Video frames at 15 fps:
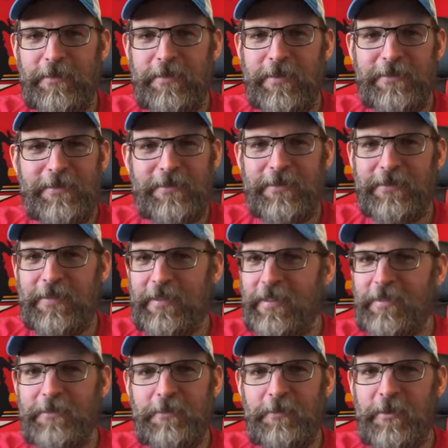Just because it's just
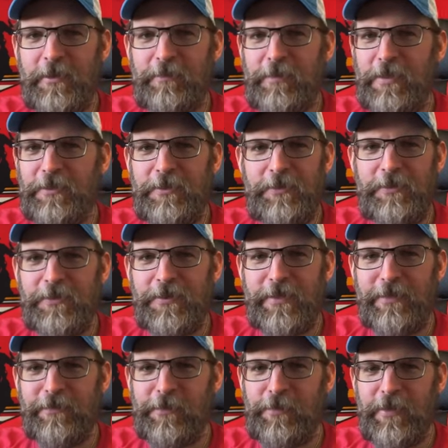like, I just want to beat you, you
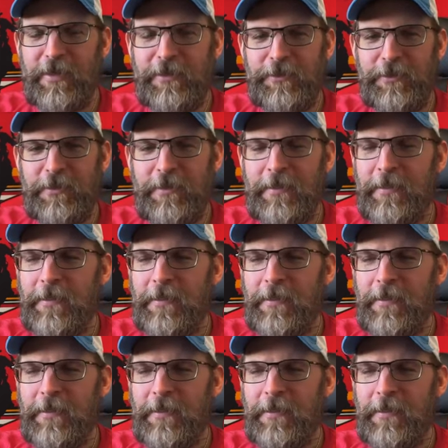son of a bitch.